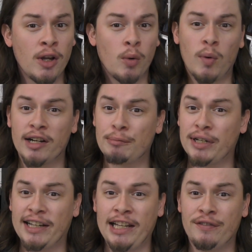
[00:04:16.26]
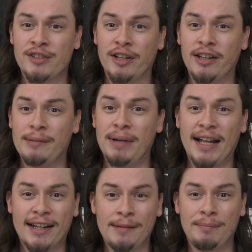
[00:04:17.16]
why not bring Kiefer Sutherland
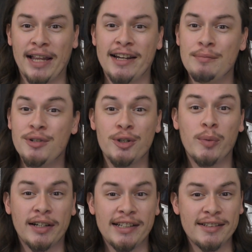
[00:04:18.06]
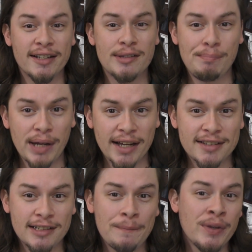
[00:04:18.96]
back and let him do what he does
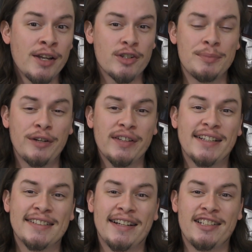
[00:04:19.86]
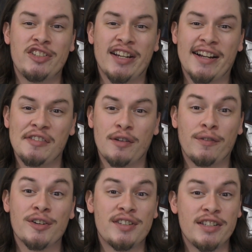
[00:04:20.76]
best? So I'm definitely excited to check out the
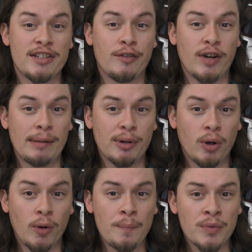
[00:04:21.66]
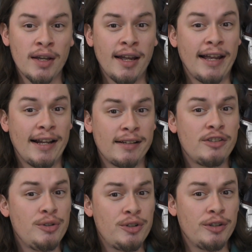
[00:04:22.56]
first season of Rabbit Hole, and
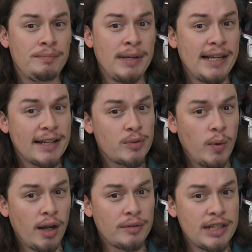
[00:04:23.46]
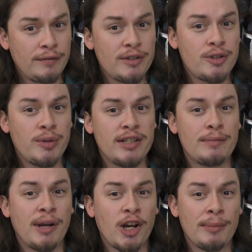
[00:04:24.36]
you should be as well. Definitely tune into
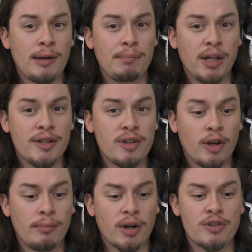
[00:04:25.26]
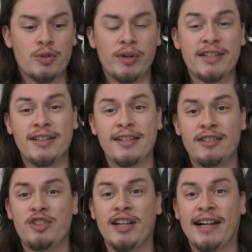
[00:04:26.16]
Paramount Plus on March 26th
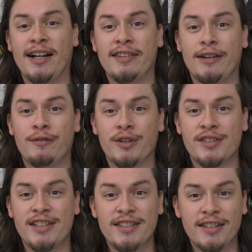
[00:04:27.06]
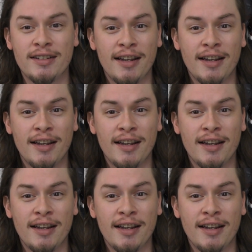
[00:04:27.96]
to check out that first season,